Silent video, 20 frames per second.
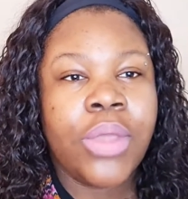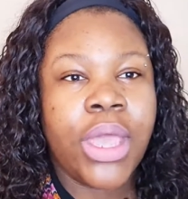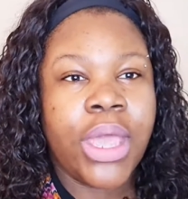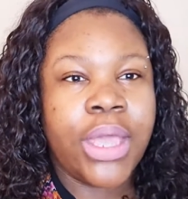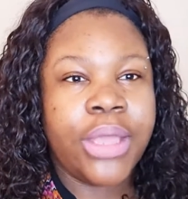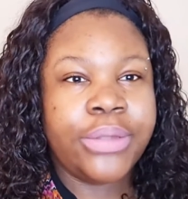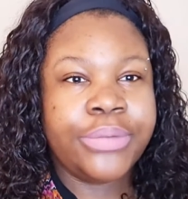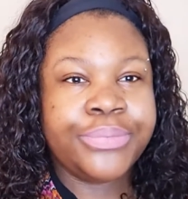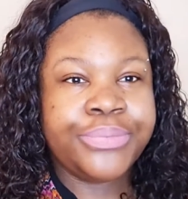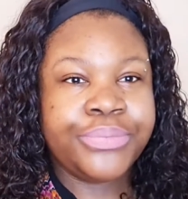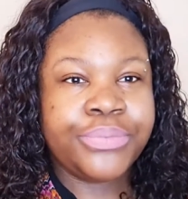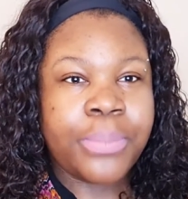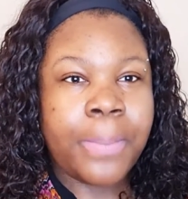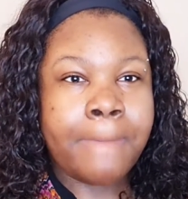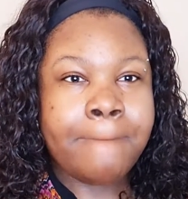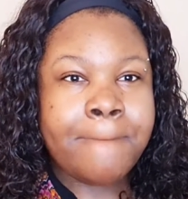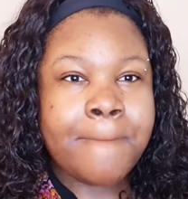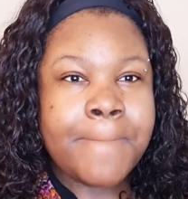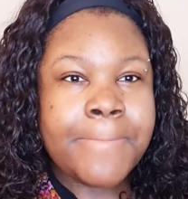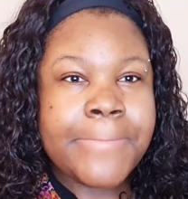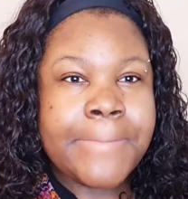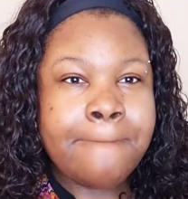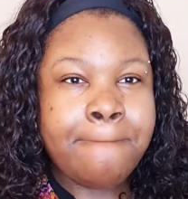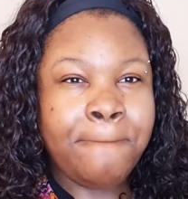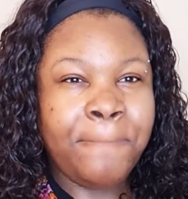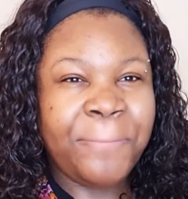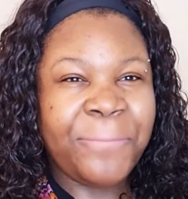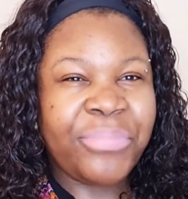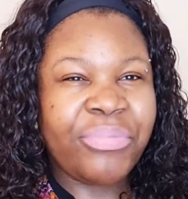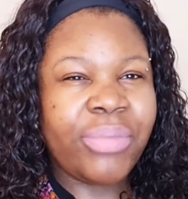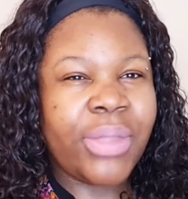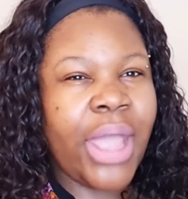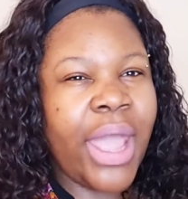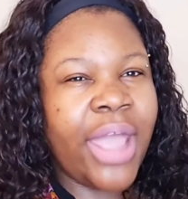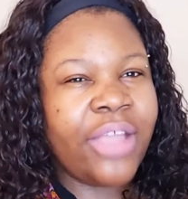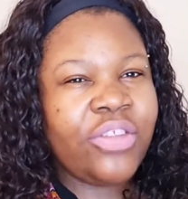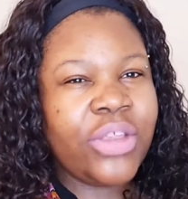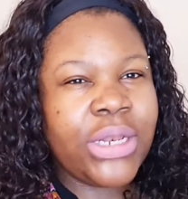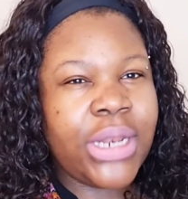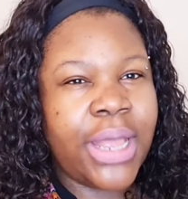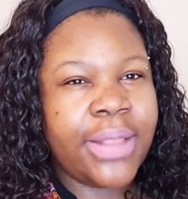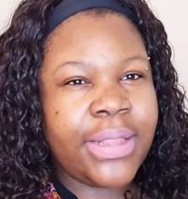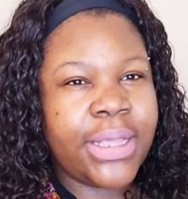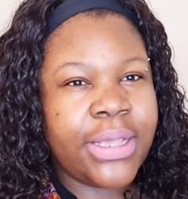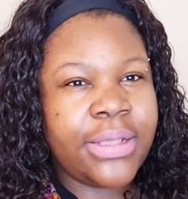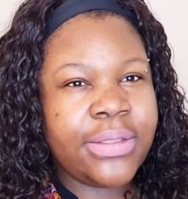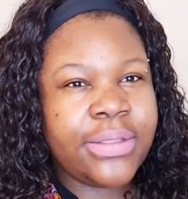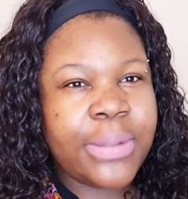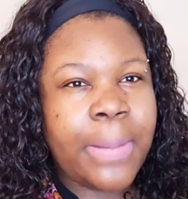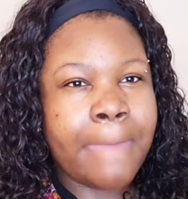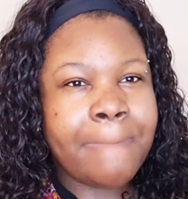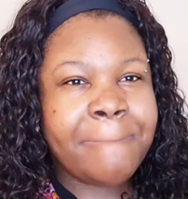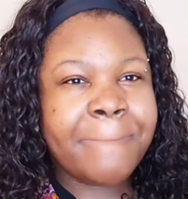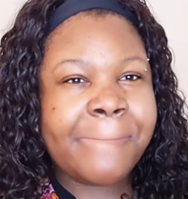Okay. I actually like this.